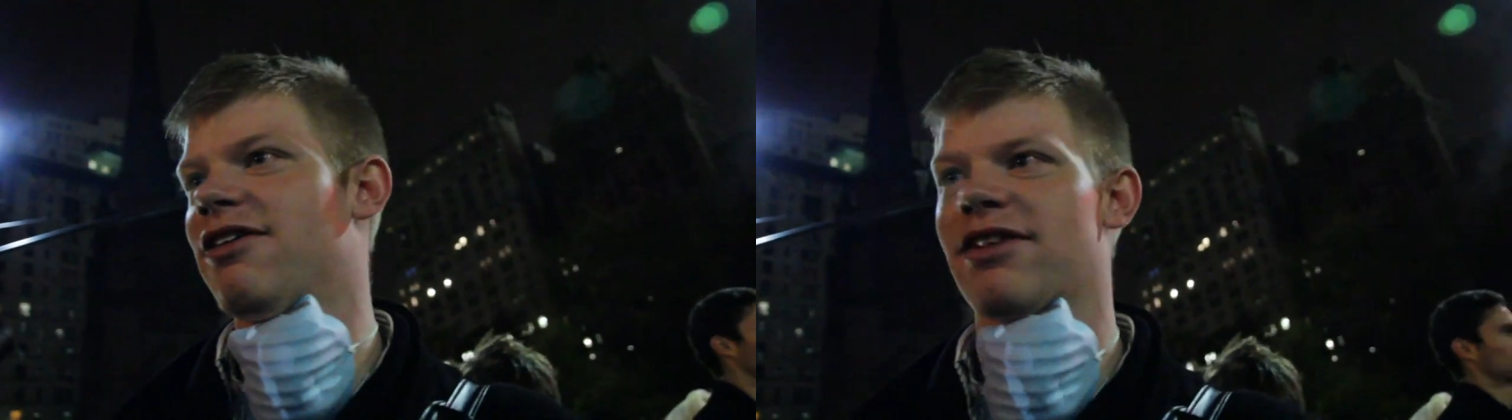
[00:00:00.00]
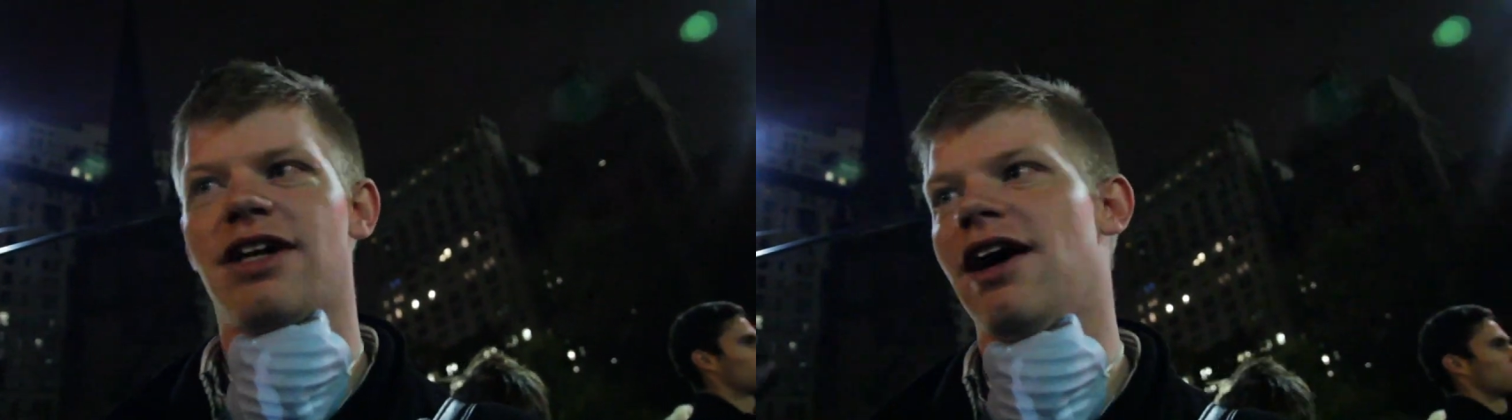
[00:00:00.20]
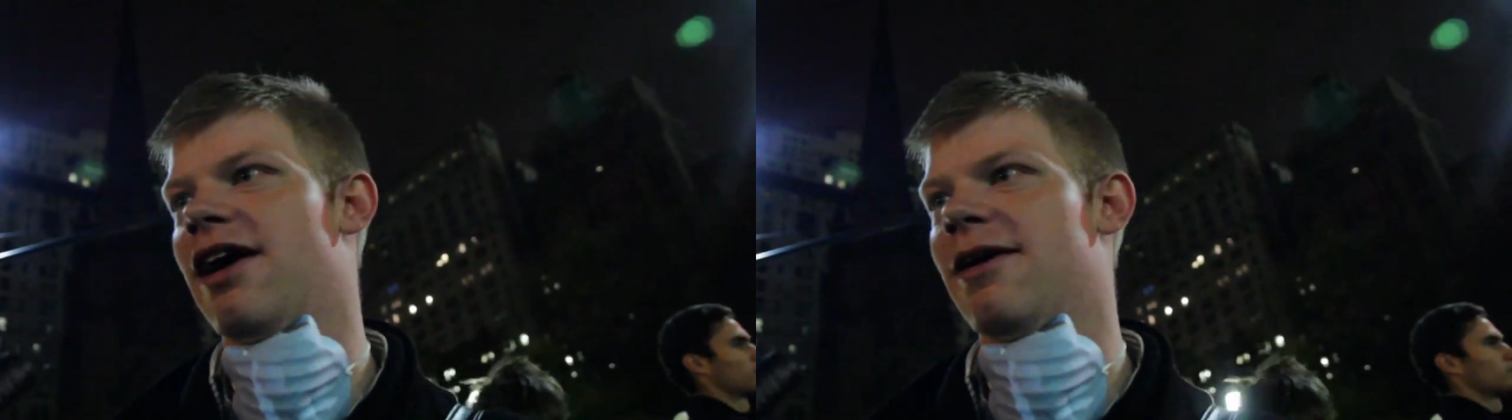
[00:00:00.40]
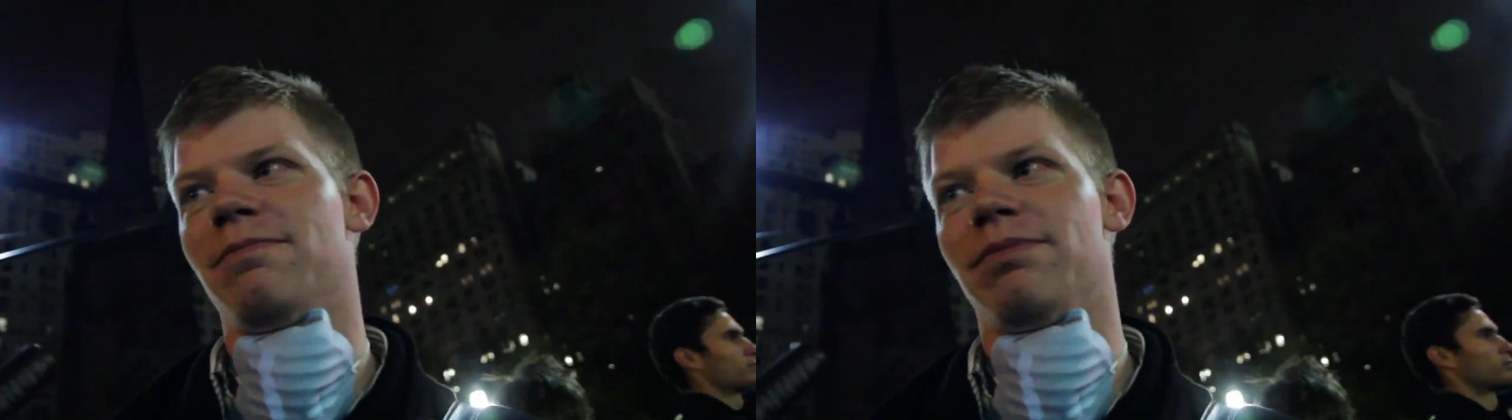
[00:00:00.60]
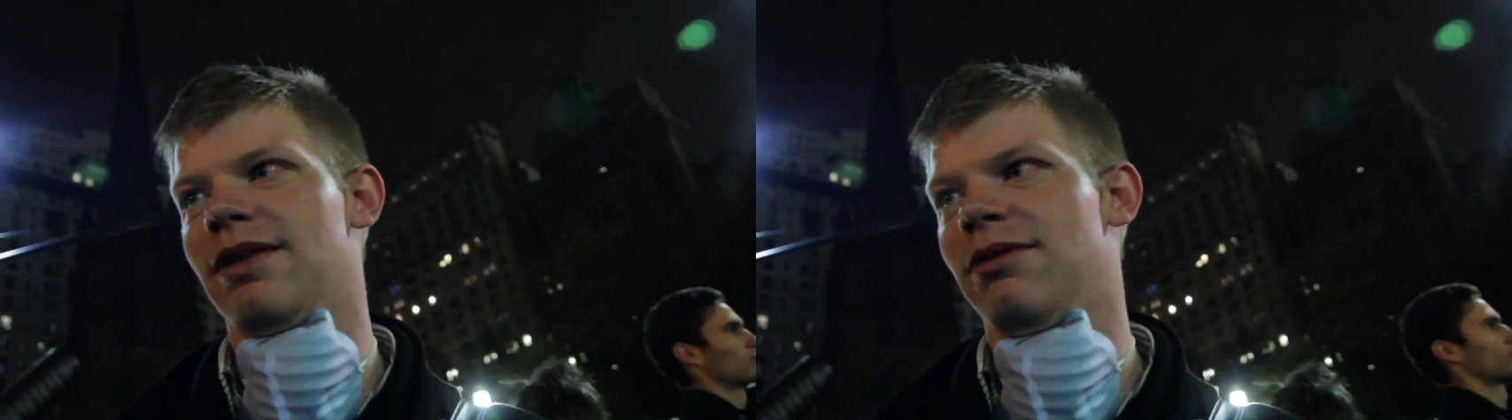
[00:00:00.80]

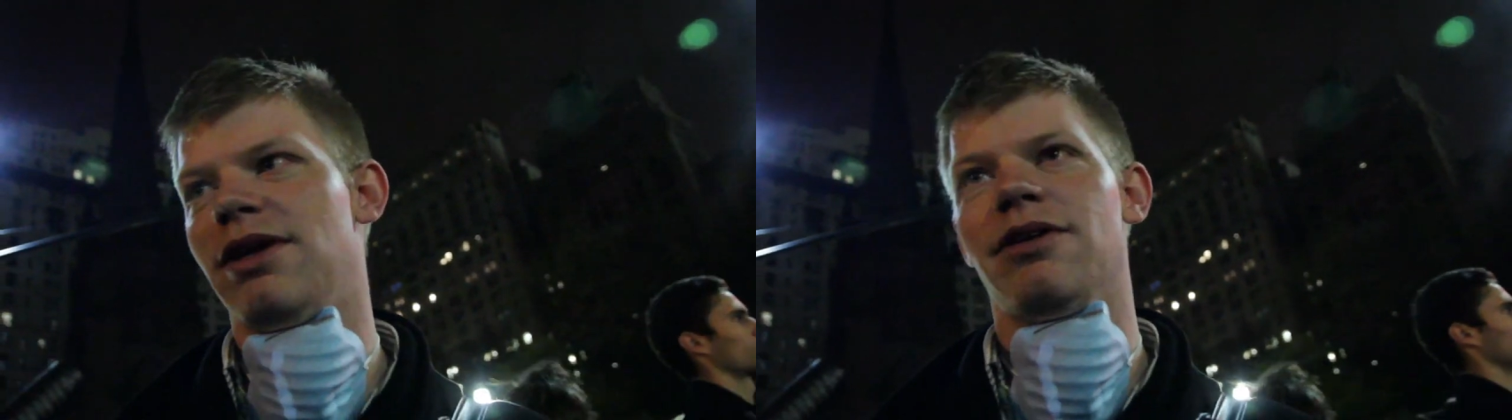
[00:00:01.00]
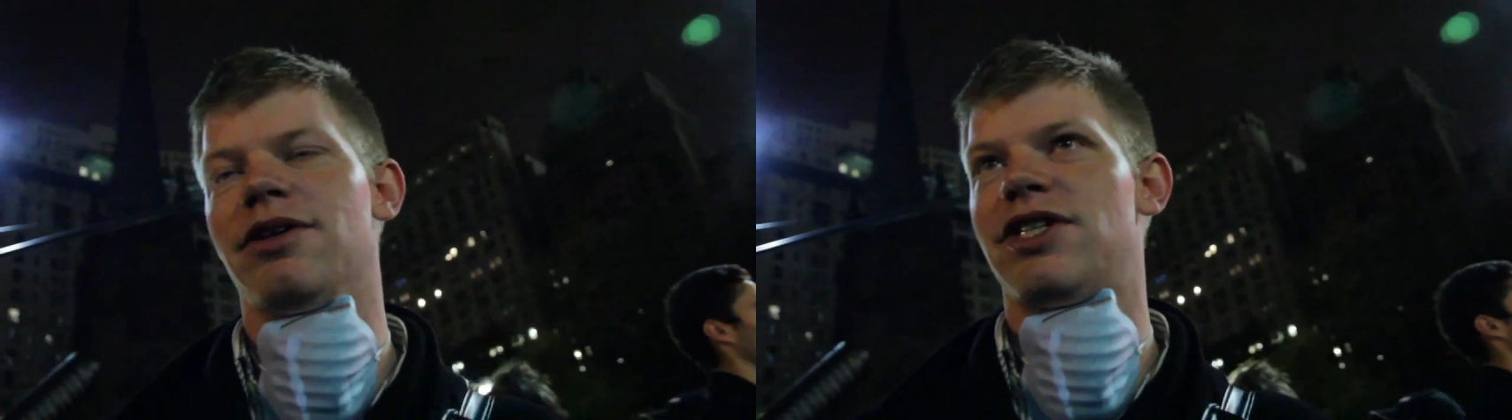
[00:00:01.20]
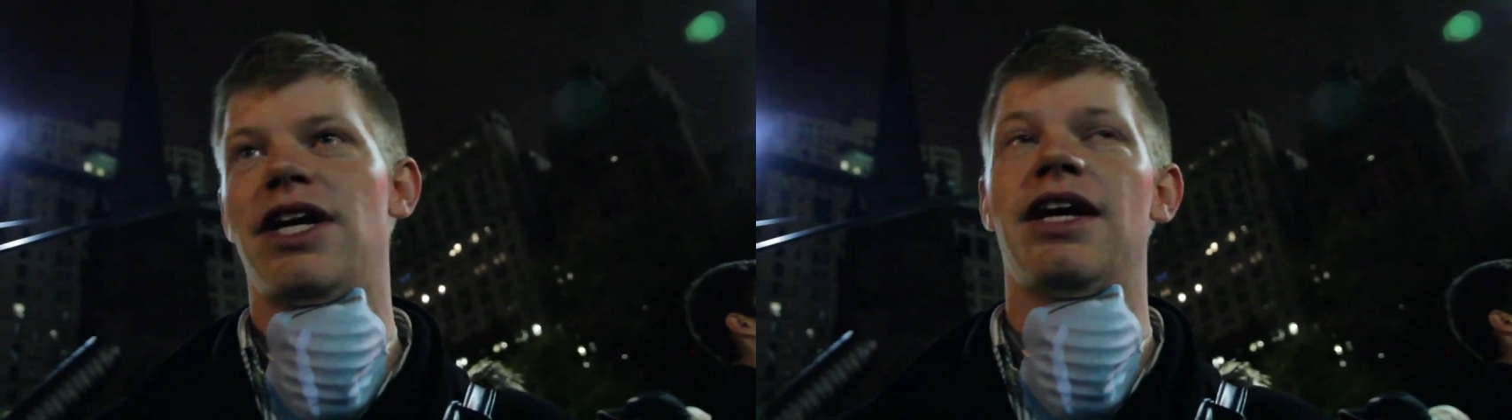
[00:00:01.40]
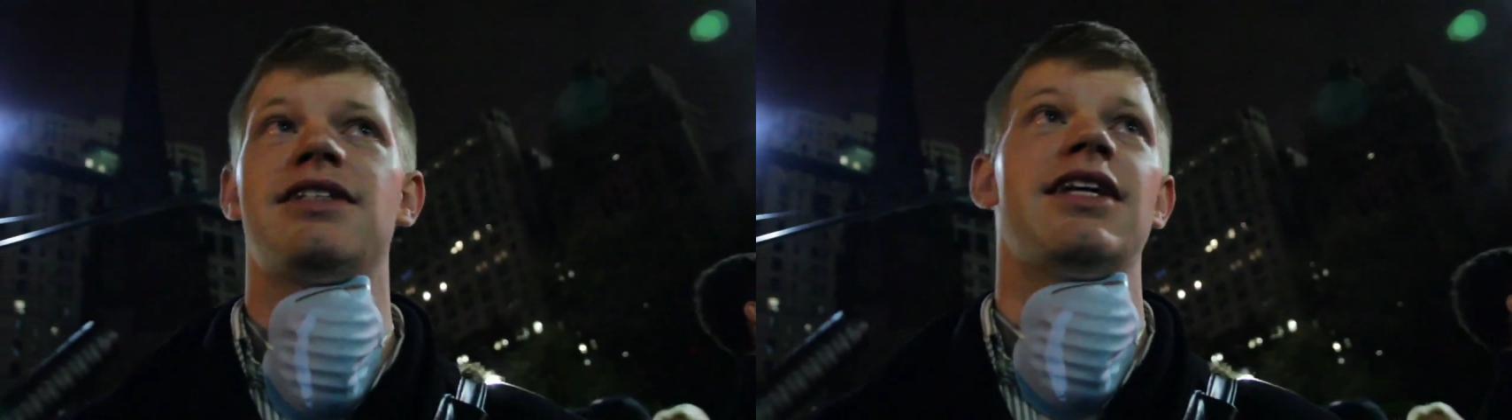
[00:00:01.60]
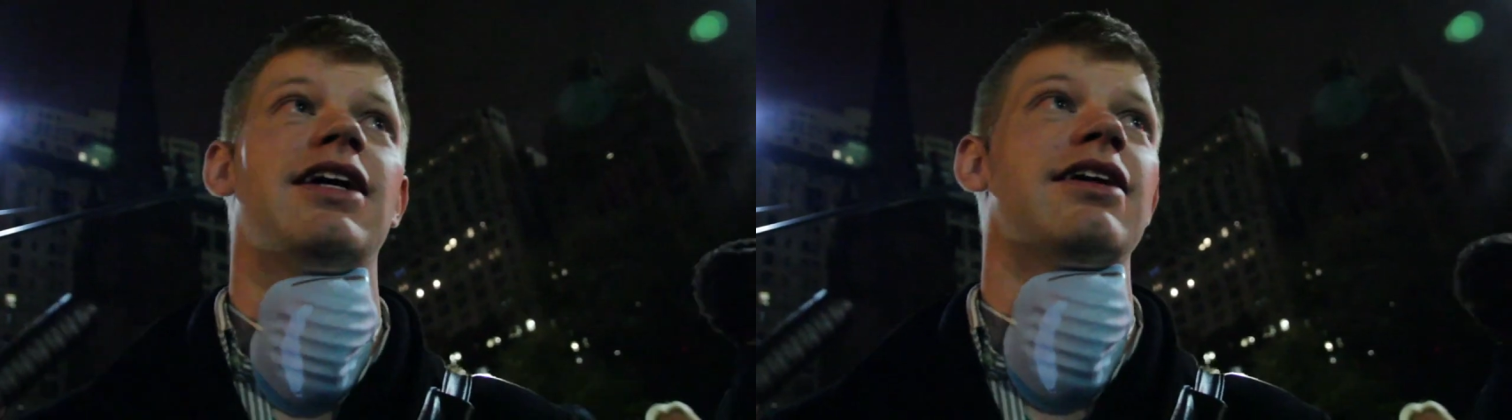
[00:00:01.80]
Overcome," we were
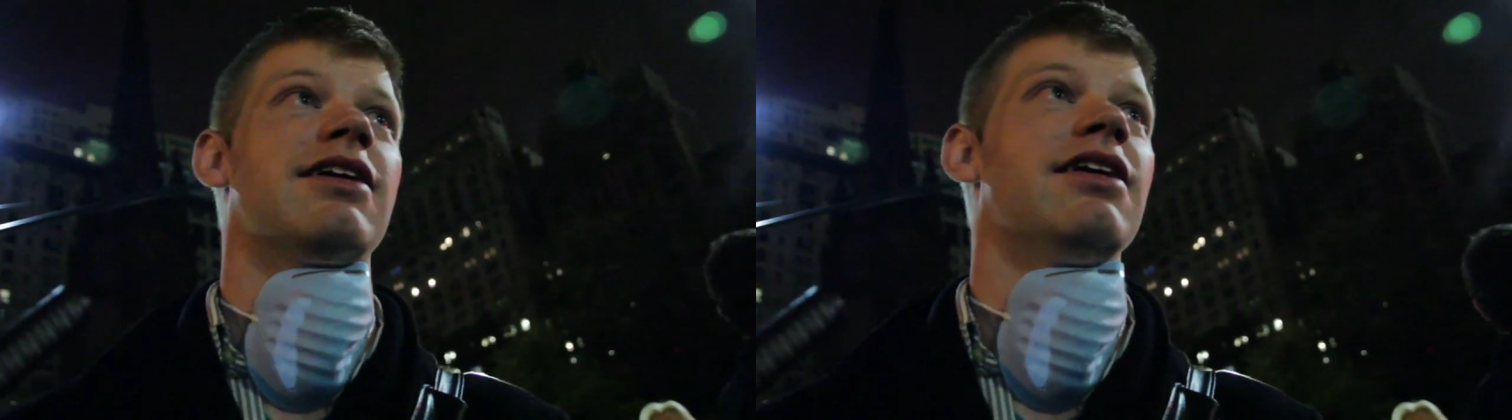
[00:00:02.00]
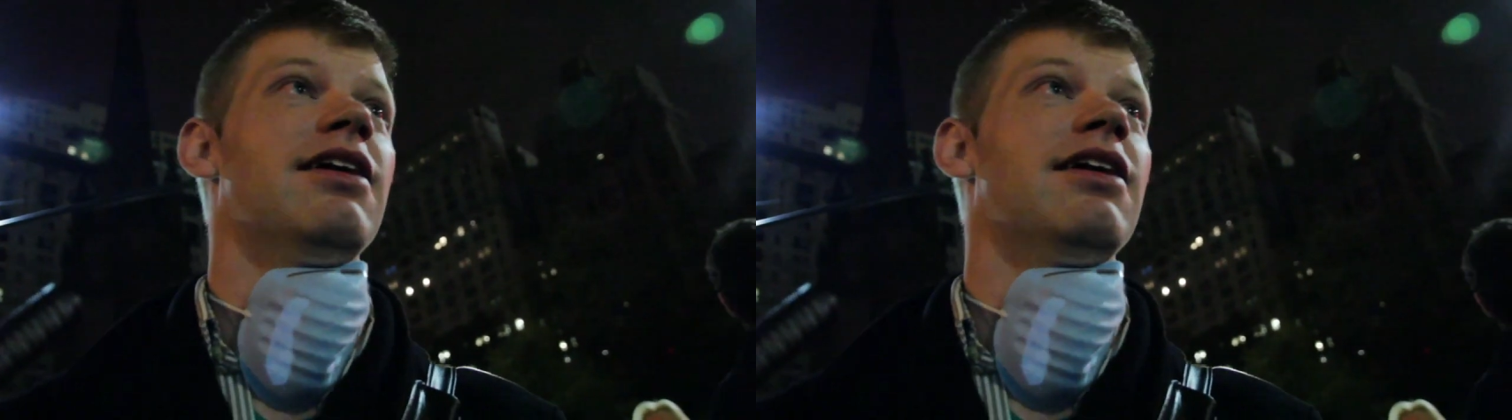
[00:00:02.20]
chanting,